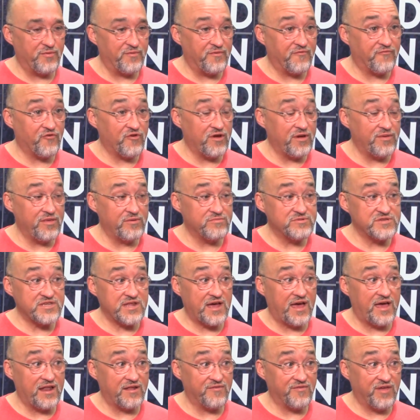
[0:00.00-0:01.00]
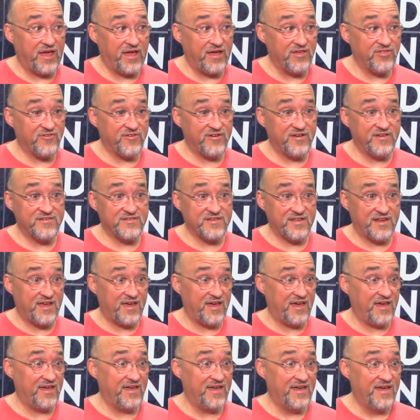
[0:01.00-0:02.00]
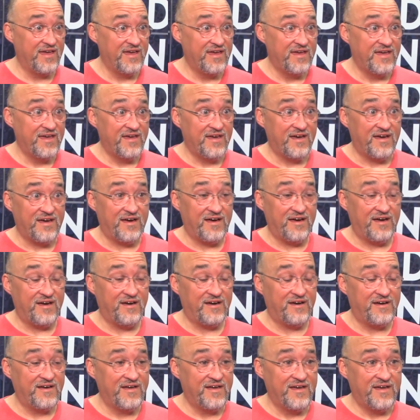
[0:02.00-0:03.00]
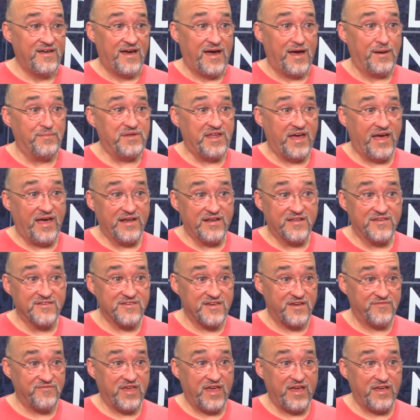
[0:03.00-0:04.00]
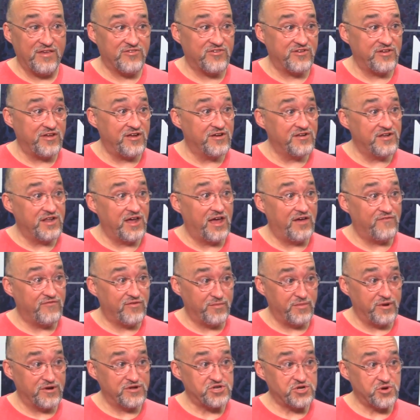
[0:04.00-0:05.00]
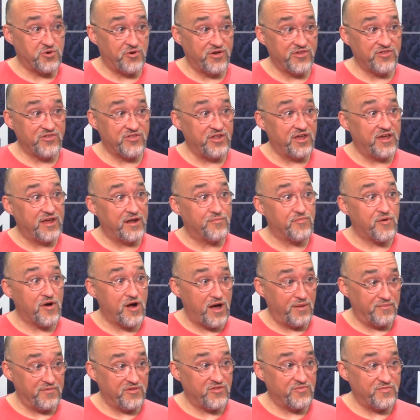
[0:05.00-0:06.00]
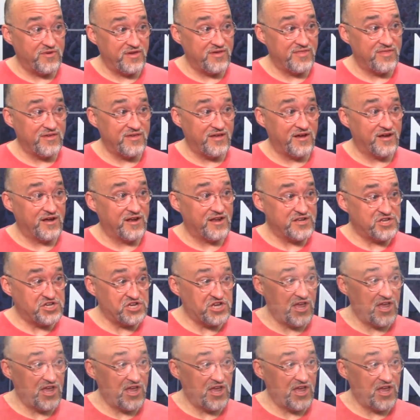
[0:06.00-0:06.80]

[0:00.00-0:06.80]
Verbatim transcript: from a friend that was dying of cancer. He said, hey, uh, I'm dying because I have cancer. You're dying from your choice, and you got to promise me that you're going to